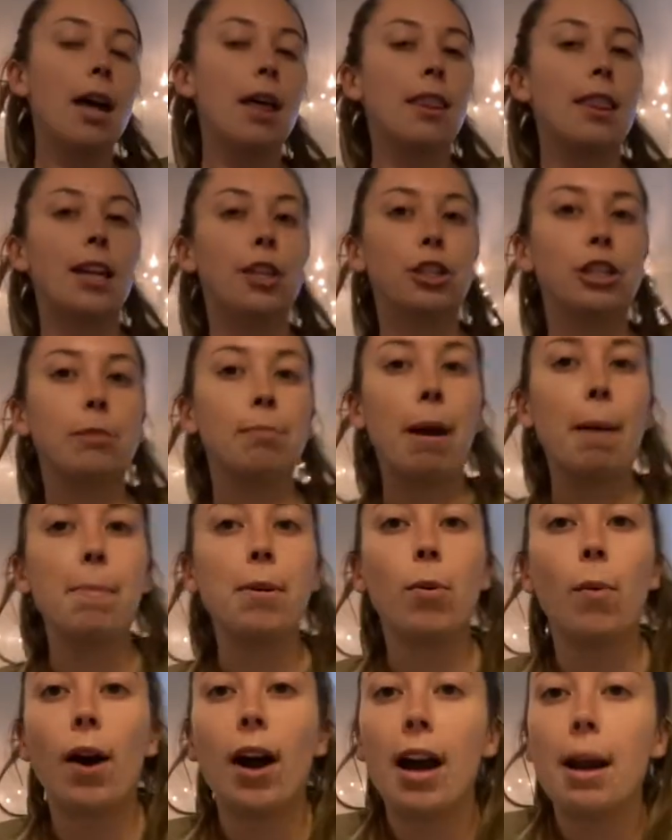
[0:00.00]
That just might be
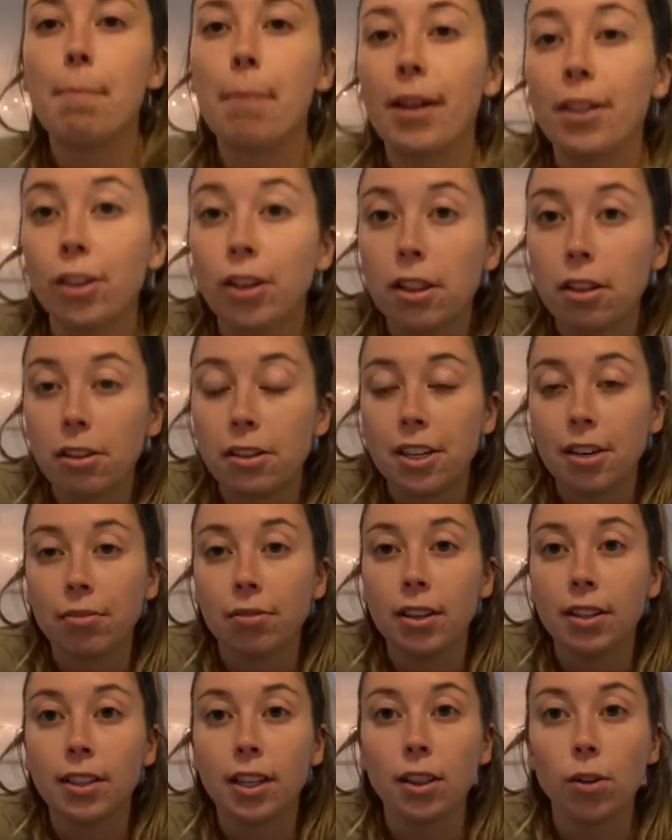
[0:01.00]
why mine look a little
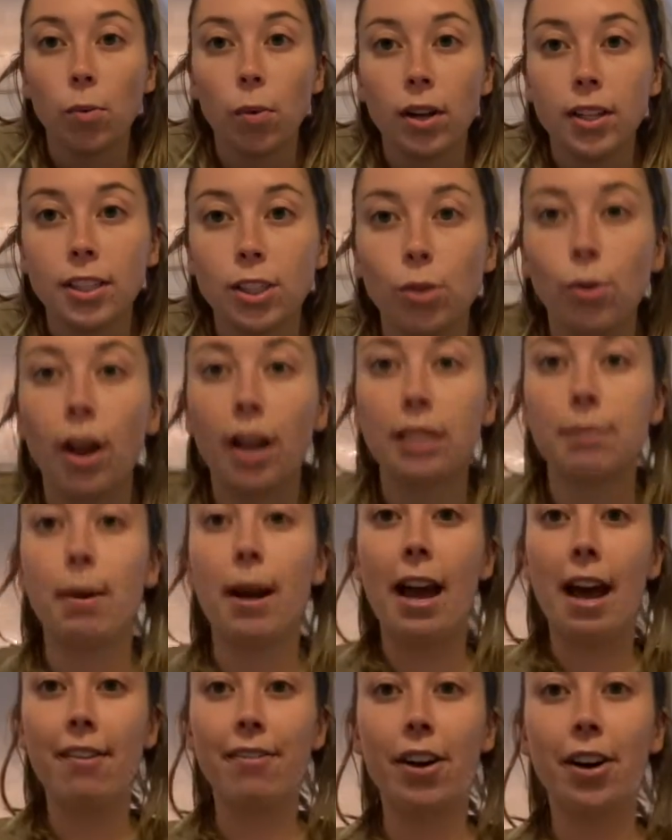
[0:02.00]
different than the ones you guys might
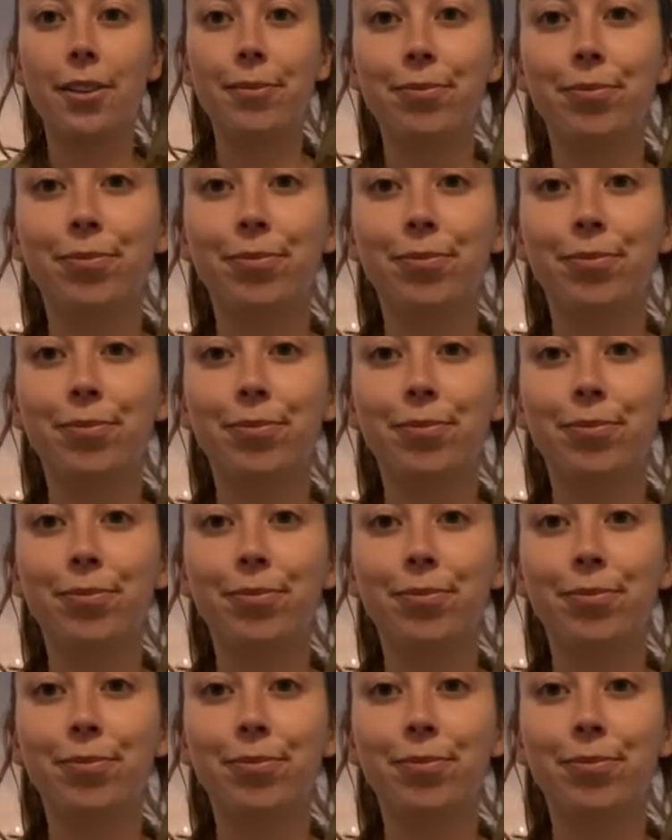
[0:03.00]
have on.